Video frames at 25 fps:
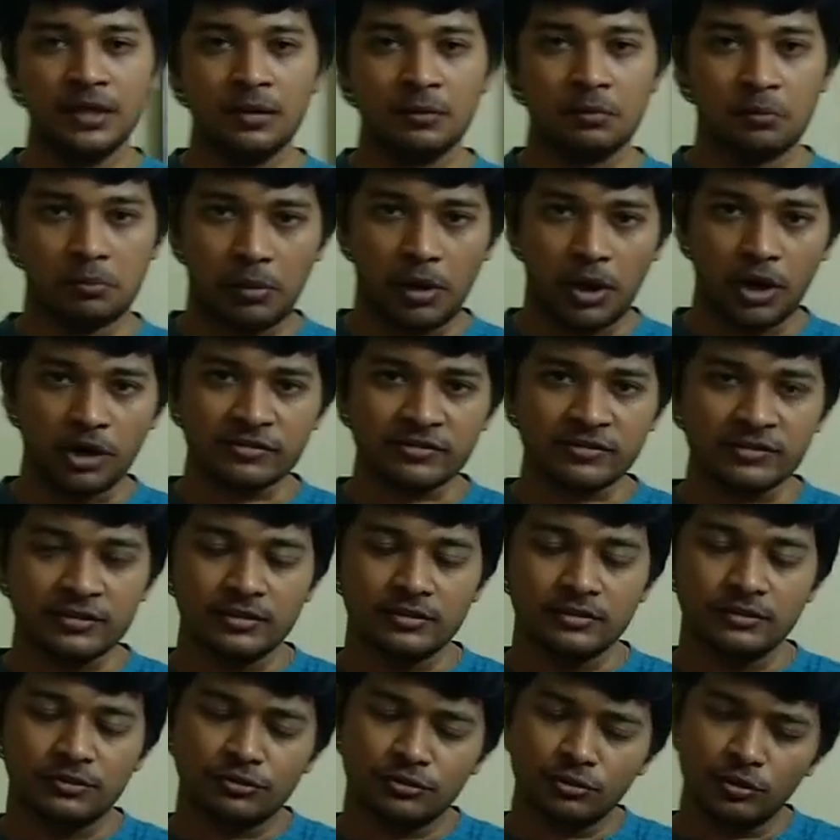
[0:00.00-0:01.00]
boss,
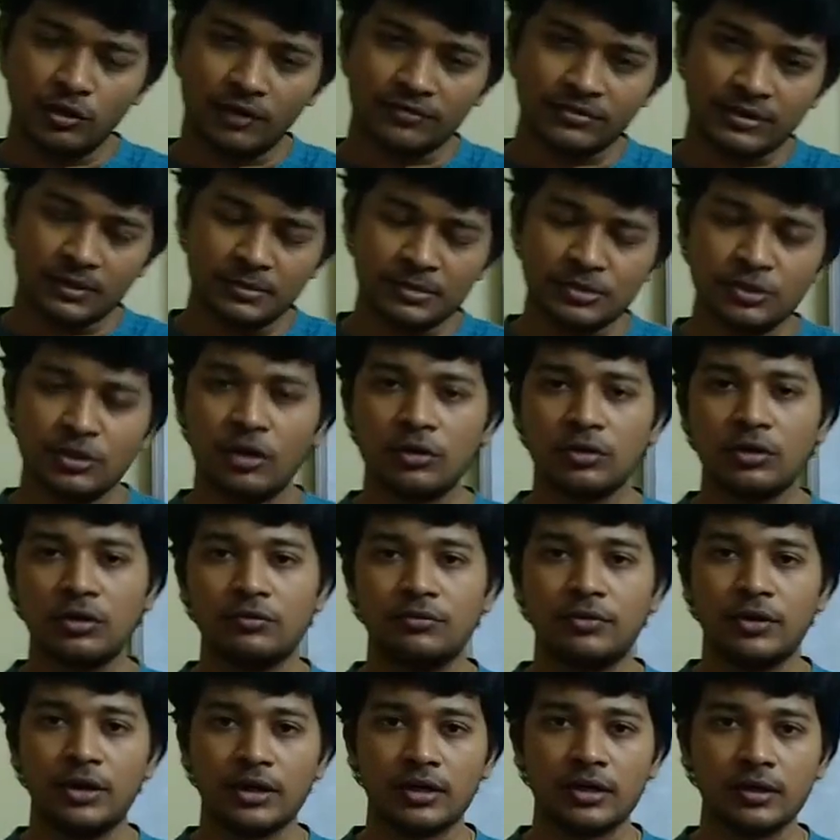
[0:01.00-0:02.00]
this rule of thumb is not going
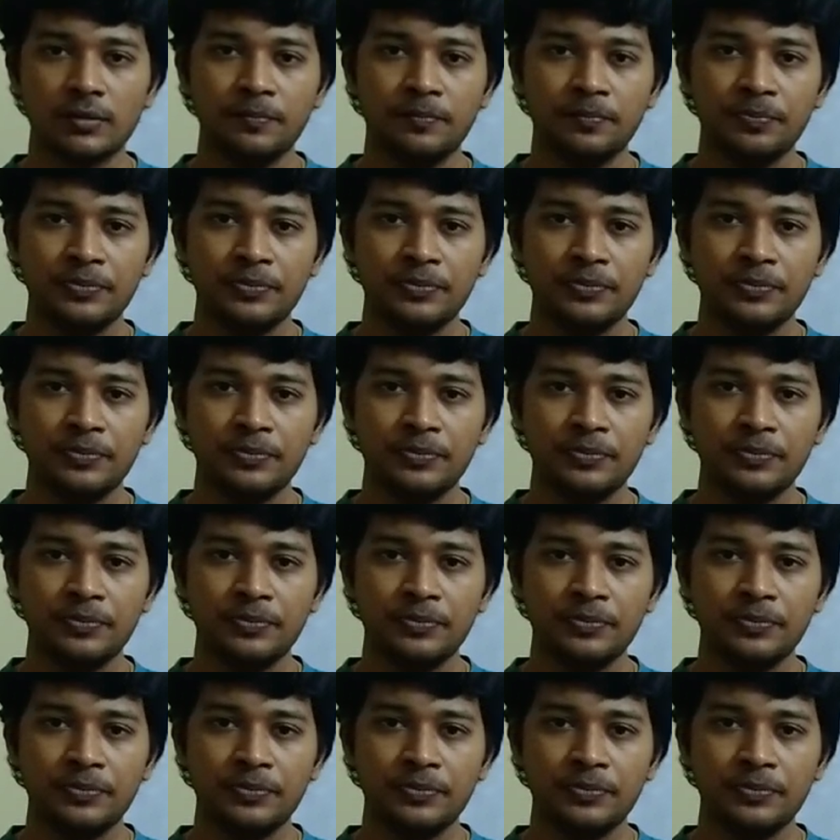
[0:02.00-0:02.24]
to work.